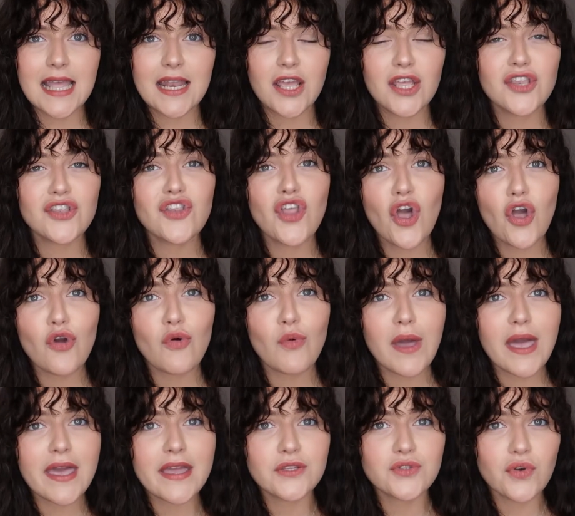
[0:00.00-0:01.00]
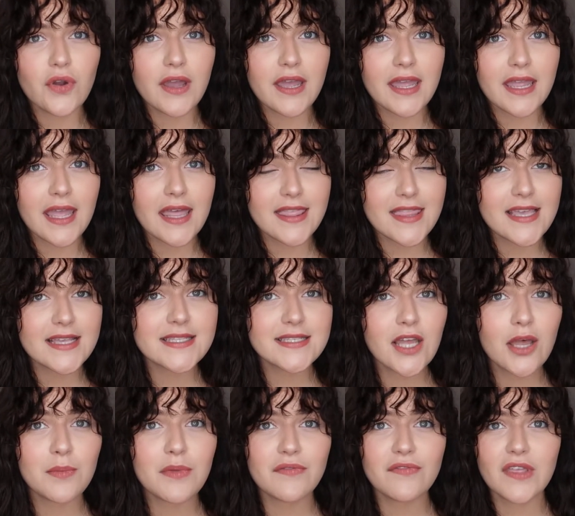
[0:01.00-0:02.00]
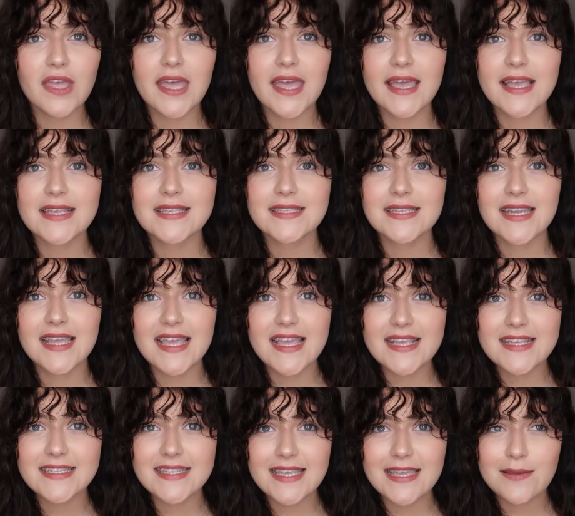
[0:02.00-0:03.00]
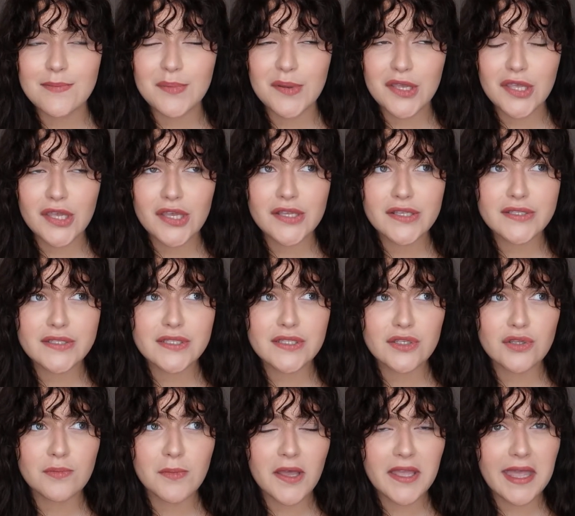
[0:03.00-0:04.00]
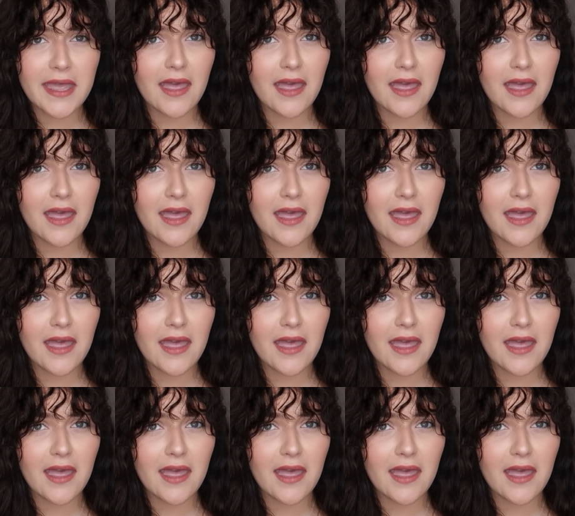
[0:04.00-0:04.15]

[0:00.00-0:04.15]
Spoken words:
and I know air drying this time of year isn't easy because you might get